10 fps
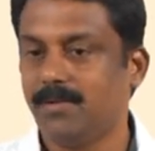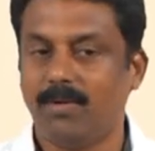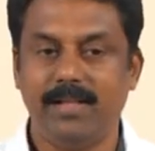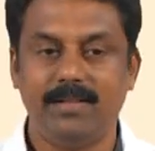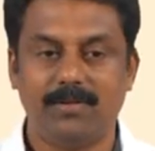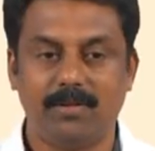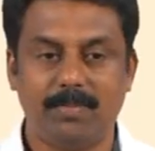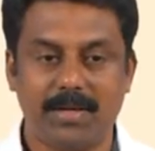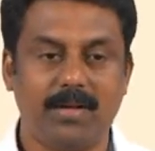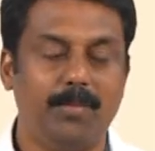So, what is so
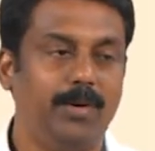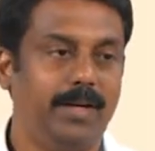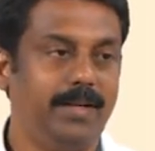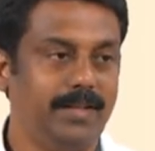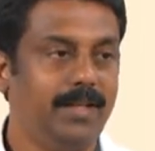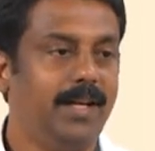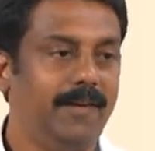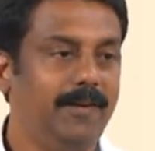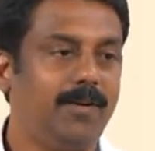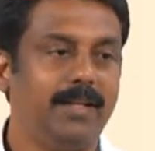special about it
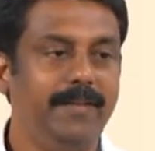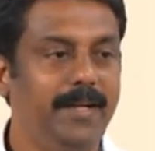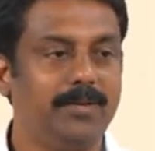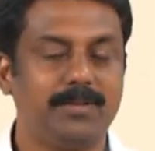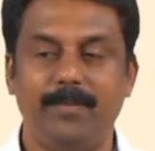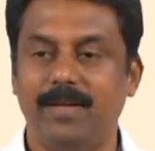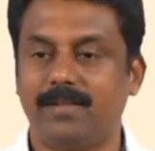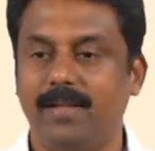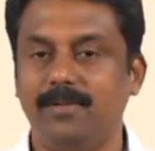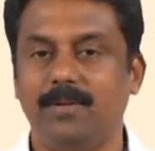we look at the videos obviously.